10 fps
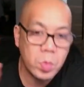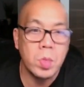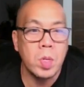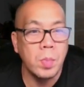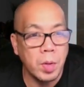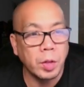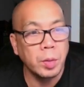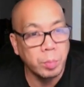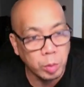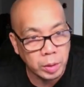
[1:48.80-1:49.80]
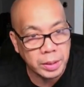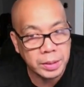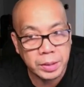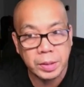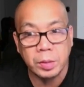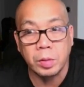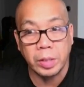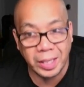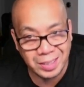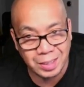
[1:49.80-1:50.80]
American bullies,
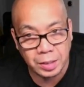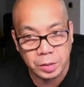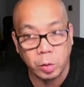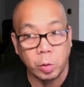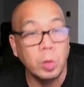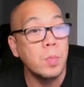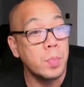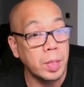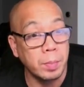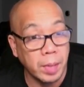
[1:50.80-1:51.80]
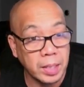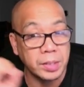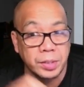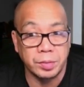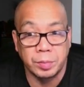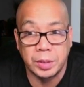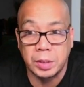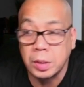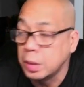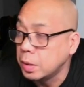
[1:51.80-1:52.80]
XLs, or pit monsters from
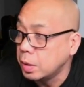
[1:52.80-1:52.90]
Brazil,